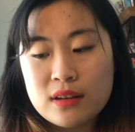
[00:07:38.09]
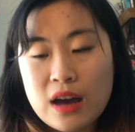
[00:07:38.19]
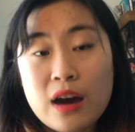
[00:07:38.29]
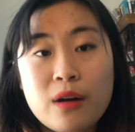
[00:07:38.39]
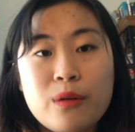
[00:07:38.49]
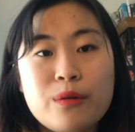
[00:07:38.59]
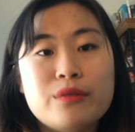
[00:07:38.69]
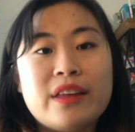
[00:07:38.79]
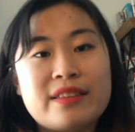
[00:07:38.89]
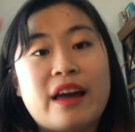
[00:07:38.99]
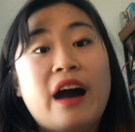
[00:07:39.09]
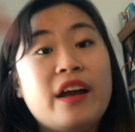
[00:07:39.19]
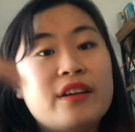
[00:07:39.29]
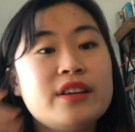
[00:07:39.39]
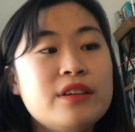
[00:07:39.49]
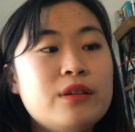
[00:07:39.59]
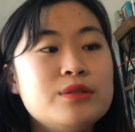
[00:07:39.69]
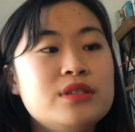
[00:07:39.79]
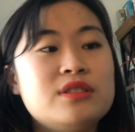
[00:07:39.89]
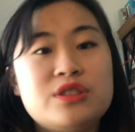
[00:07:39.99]
How like the hierarchy
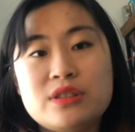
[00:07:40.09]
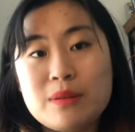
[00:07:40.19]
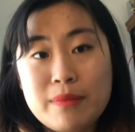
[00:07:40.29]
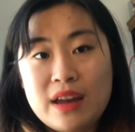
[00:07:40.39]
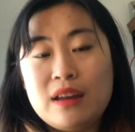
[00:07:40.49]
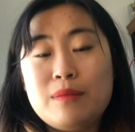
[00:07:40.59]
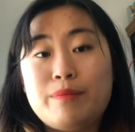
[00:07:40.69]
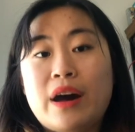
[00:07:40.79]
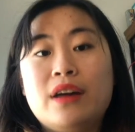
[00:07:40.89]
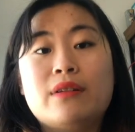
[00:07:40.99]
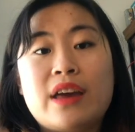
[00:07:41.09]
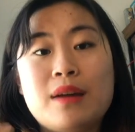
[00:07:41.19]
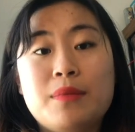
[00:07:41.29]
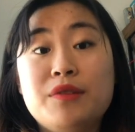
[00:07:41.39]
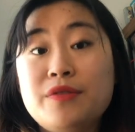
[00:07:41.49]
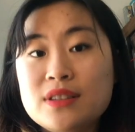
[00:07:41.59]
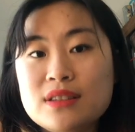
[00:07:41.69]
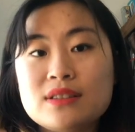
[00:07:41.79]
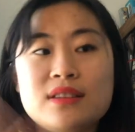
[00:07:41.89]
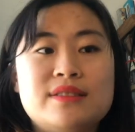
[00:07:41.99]
goes in just the main biochem and
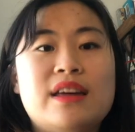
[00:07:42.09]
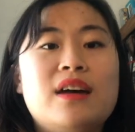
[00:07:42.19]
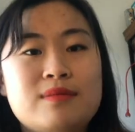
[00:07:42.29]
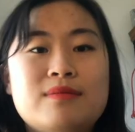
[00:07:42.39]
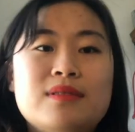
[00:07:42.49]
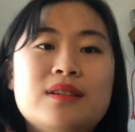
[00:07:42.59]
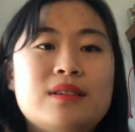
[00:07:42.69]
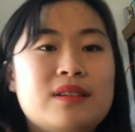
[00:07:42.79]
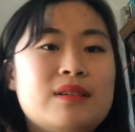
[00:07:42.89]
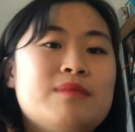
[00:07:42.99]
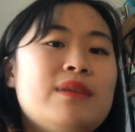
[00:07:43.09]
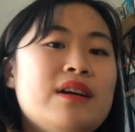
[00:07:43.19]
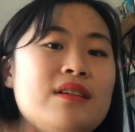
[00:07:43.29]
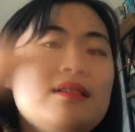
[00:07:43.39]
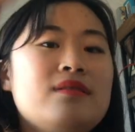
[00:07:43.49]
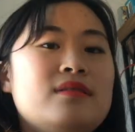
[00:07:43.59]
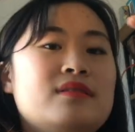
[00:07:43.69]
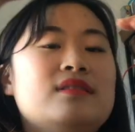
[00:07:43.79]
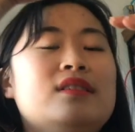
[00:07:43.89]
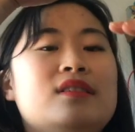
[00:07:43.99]
physics is that
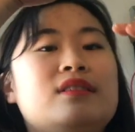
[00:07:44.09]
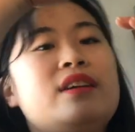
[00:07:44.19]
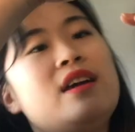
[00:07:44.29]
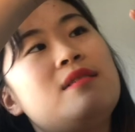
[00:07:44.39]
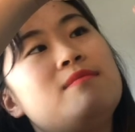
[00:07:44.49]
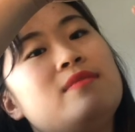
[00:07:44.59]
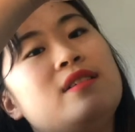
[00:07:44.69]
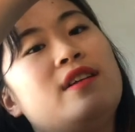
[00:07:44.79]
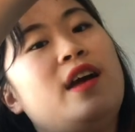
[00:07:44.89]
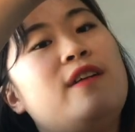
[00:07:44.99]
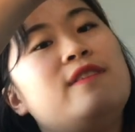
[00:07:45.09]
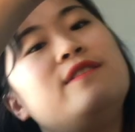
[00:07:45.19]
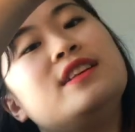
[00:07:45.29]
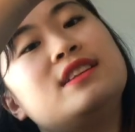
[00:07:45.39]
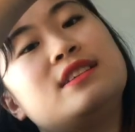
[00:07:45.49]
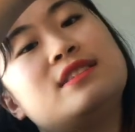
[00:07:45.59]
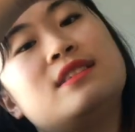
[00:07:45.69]
biochem, physics.